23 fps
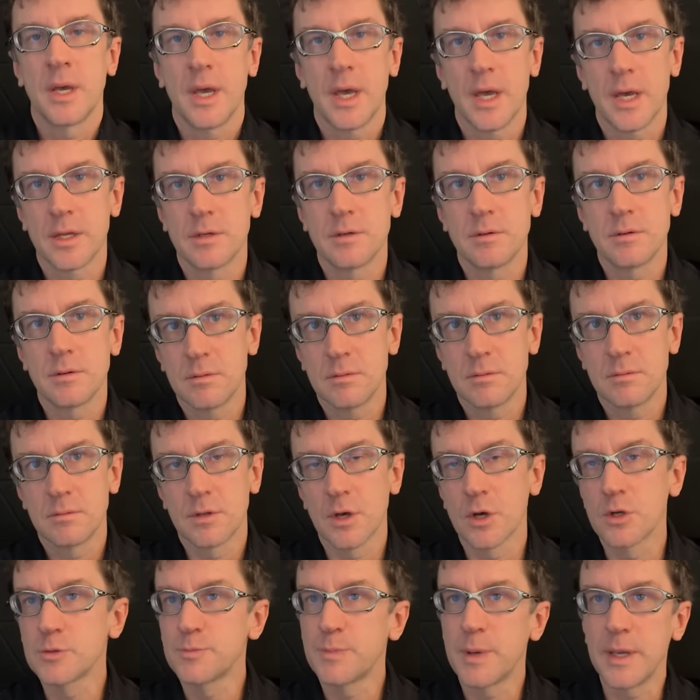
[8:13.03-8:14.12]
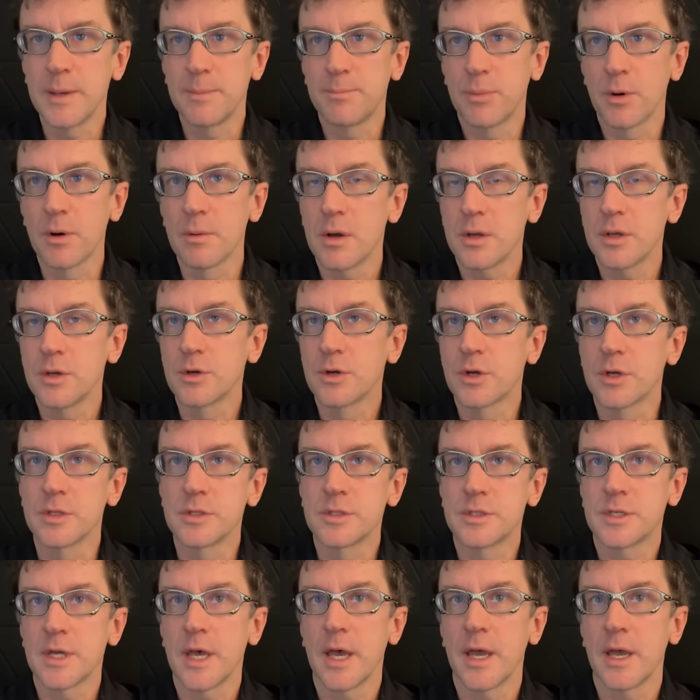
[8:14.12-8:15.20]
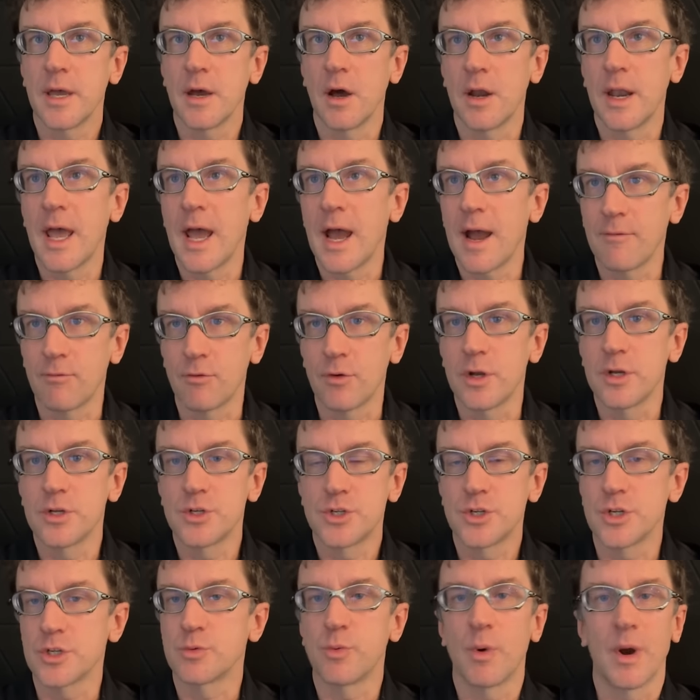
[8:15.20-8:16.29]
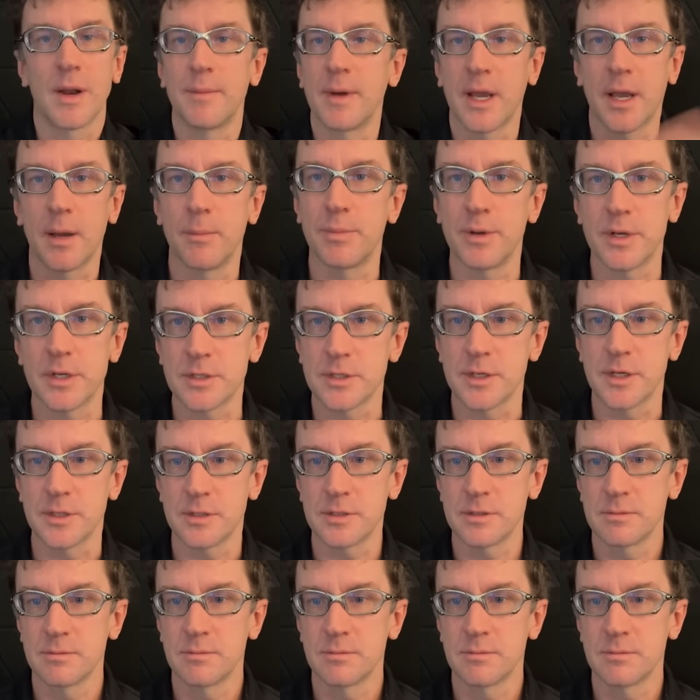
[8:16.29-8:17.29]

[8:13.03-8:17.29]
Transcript: And those people, you could say, on average, just want to make a business.